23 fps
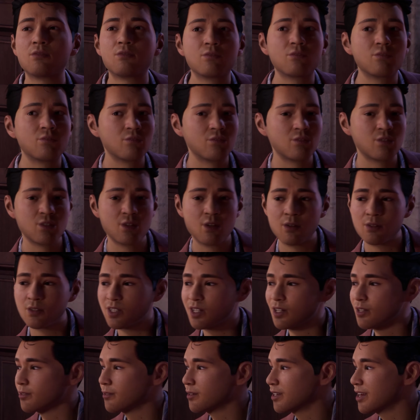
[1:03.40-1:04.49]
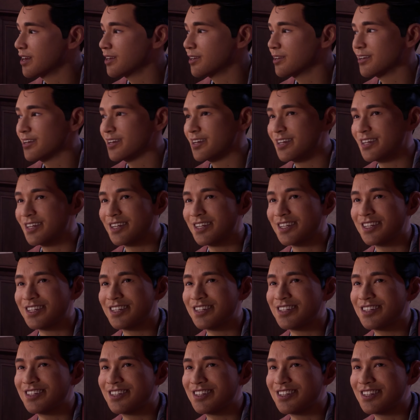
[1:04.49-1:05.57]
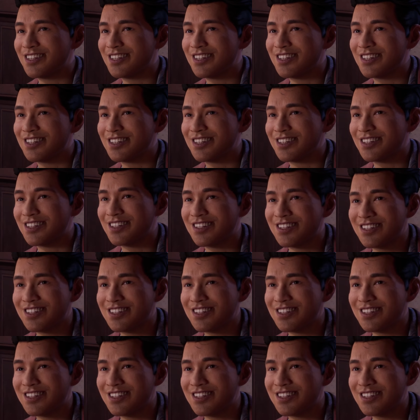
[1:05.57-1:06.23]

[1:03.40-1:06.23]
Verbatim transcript: As well as his dashing looks and dazzling